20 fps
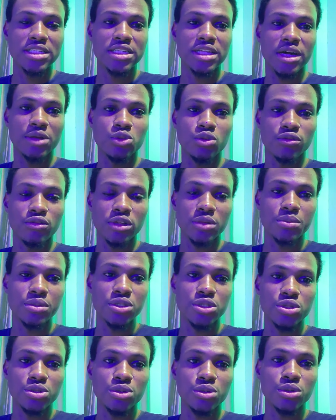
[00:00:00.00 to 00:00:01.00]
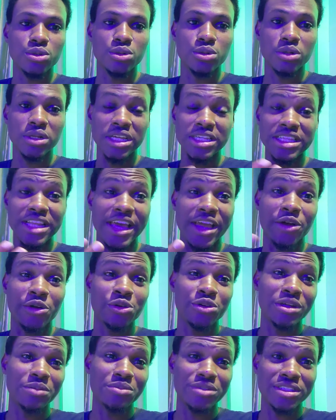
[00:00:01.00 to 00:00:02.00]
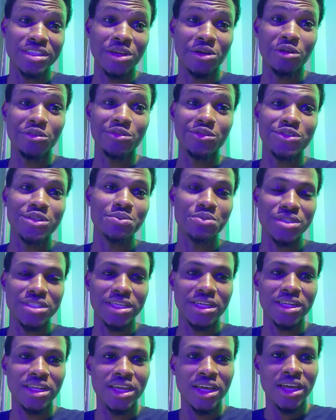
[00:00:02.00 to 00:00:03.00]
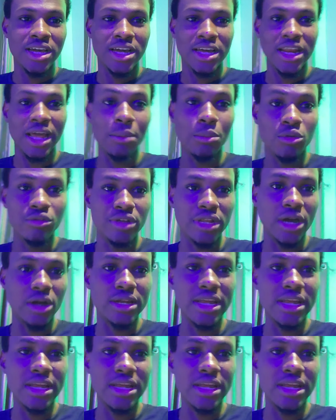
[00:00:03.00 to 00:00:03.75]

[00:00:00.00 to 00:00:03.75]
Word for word: I want to flip it to, let's say, like one hundred percent or fifty percent, and then move it out.